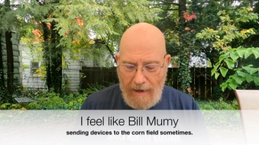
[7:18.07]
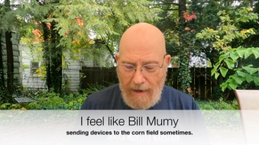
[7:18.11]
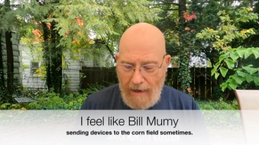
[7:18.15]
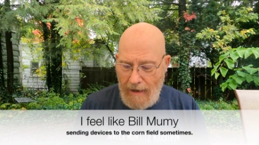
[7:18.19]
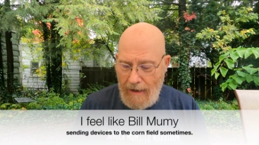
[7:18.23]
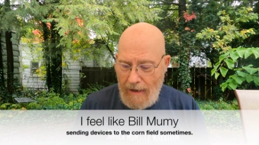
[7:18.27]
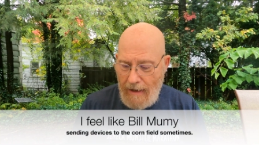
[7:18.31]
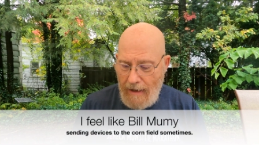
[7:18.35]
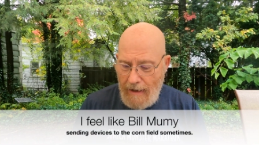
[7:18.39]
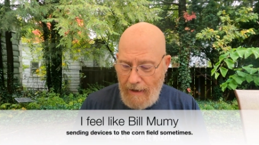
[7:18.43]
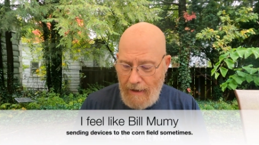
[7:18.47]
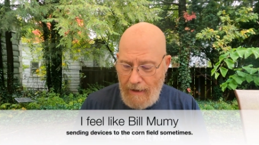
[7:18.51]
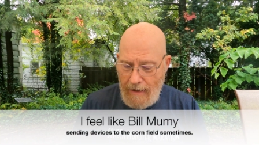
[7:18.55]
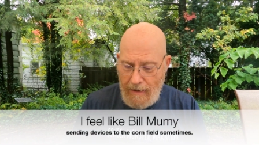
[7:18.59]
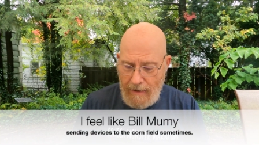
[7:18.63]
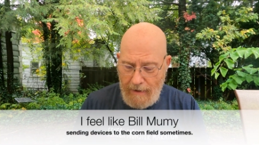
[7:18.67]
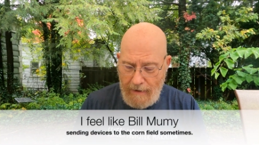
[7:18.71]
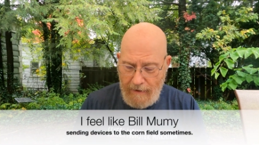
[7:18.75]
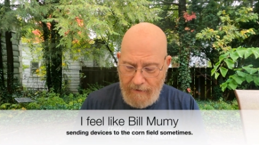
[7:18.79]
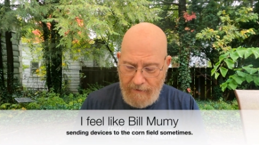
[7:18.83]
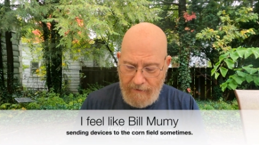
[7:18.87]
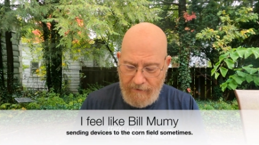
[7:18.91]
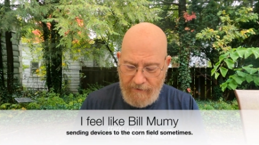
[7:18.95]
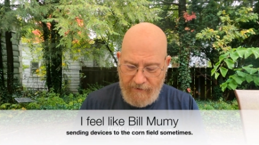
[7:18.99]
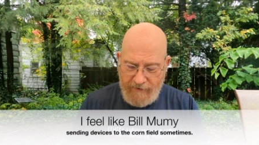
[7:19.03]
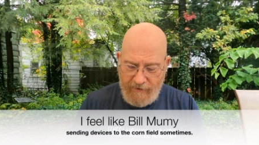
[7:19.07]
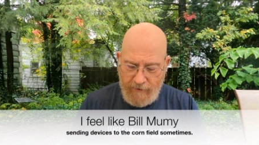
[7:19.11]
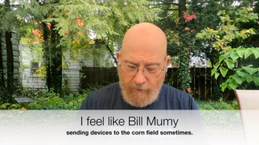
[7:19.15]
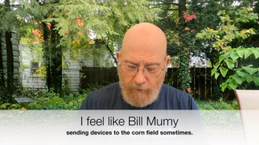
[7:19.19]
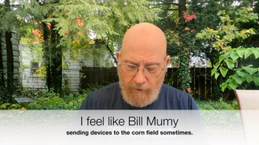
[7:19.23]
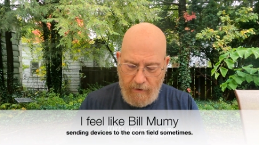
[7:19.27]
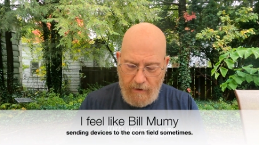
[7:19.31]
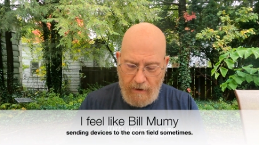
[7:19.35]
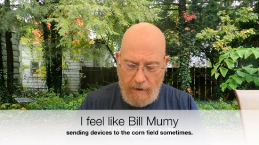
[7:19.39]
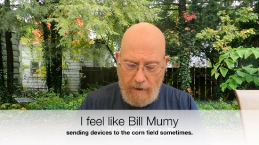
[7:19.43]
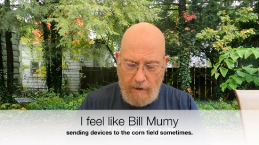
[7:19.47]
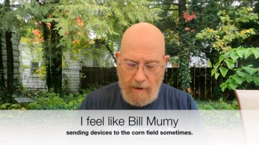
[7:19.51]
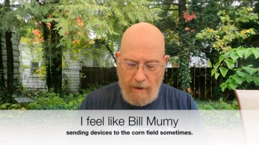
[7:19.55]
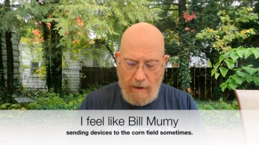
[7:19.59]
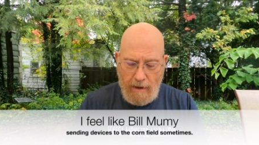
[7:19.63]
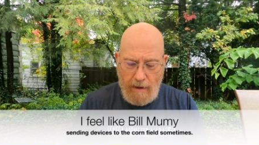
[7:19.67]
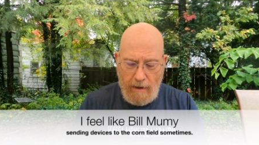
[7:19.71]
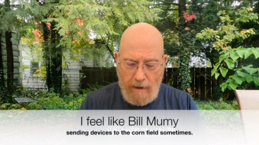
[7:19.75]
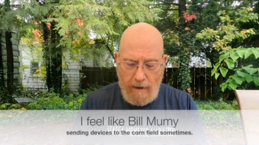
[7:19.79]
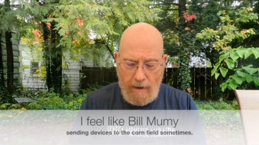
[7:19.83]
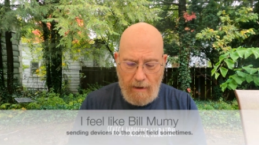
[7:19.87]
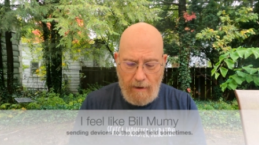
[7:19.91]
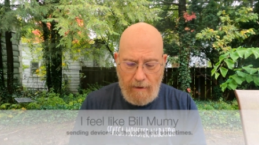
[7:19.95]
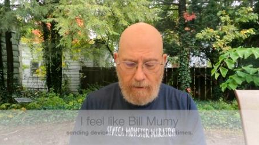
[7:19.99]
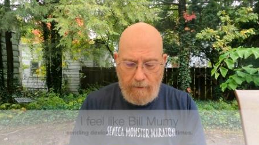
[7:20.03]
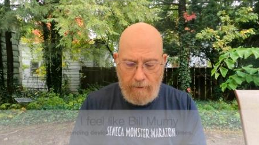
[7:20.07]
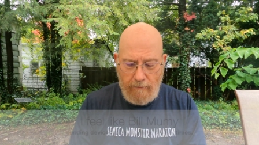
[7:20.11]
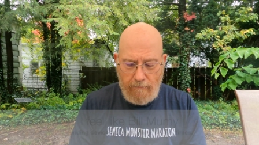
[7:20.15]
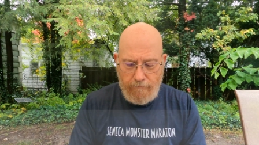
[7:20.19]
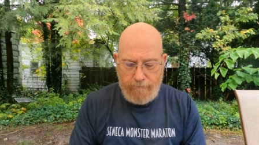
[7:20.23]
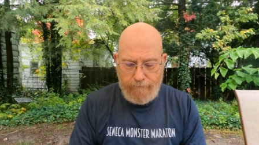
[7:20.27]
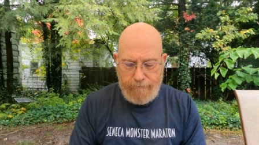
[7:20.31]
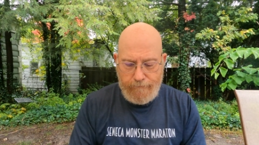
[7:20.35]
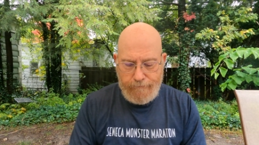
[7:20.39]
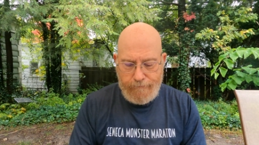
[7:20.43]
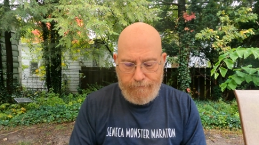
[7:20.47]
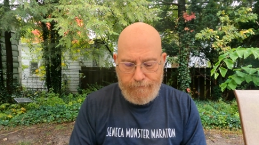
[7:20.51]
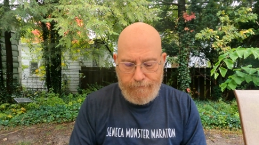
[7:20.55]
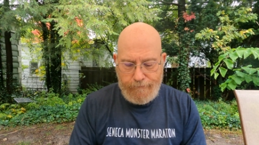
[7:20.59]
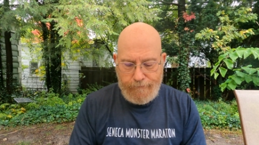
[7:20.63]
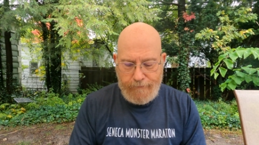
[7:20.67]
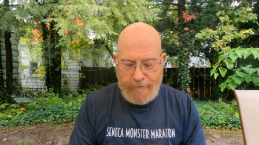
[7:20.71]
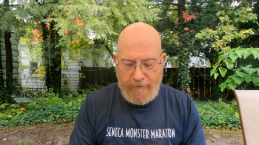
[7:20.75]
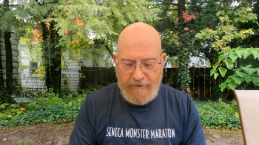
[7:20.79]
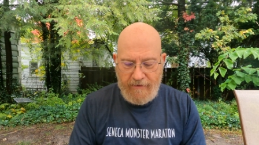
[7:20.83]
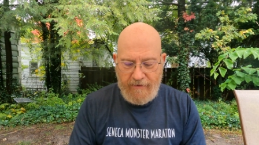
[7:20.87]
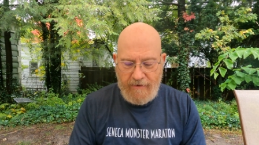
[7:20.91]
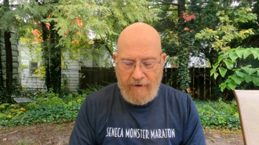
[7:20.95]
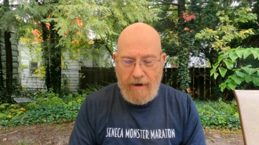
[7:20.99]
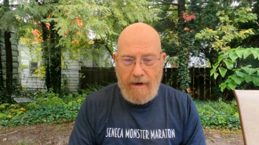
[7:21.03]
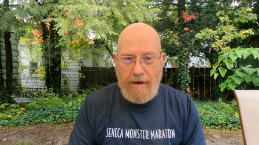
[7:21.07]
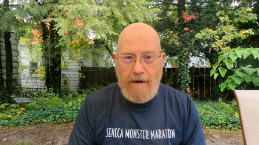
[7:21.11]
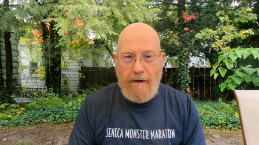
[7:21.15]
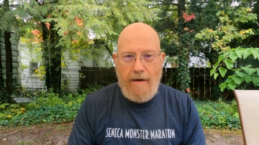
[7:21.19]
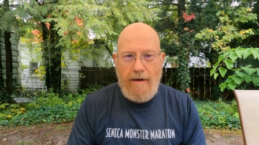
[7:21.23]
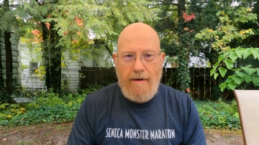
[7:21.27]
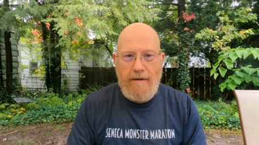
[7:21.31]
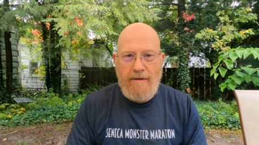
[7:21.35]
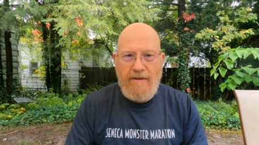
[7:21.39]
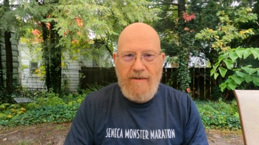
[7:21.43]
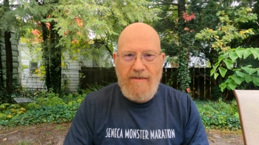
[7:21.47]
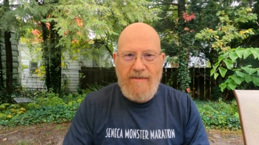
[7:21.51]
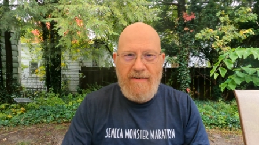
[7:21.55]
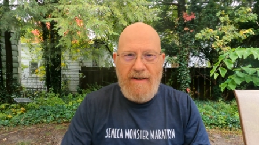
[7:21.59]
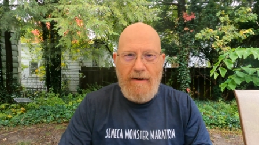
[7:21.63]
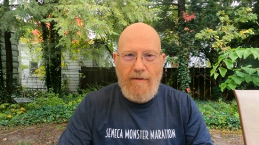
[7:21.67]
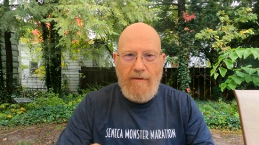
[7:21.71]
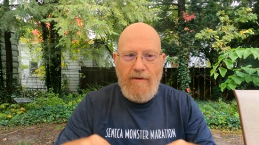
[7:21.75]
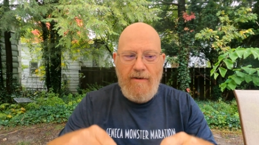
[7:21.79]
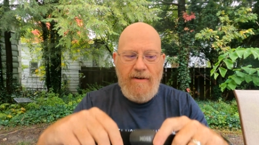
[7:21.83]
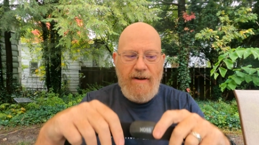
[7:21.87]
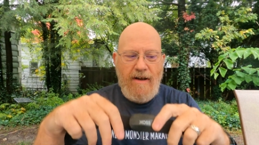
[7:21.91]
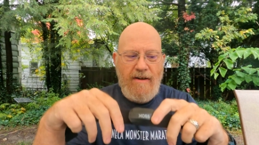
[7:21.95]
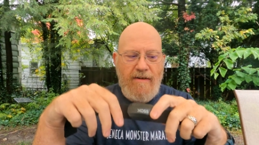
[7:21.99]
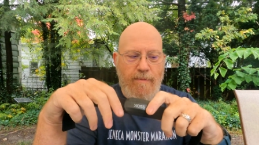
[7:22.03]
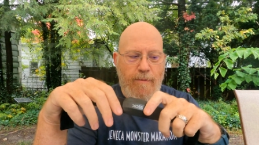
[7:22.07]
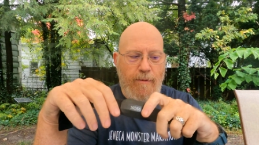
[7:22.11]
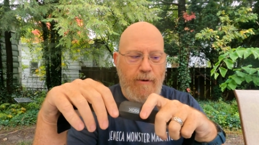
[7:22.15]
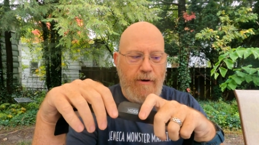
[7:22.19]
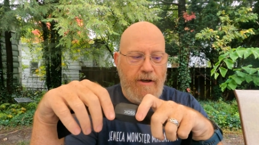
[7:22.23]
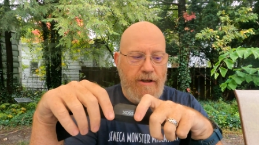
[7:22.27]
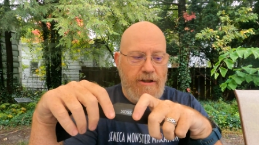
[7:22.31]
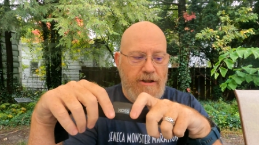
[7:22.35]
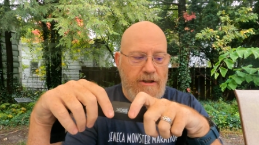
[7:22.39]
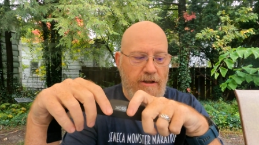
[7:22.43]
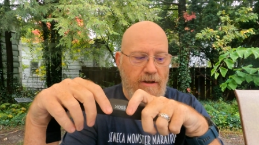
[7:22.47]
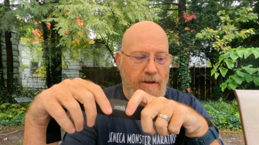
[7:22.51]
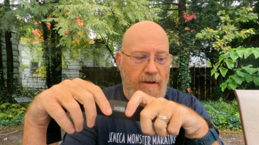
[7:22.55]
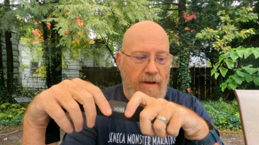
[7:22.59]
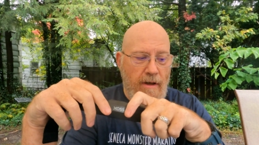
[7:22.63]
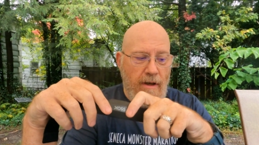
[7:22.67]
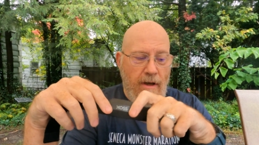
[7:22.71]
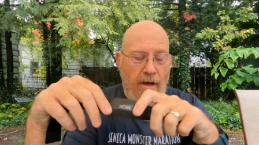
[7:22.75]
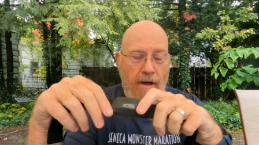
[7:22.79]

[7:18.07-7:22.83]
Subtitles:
And so then I decided, just out of desperation,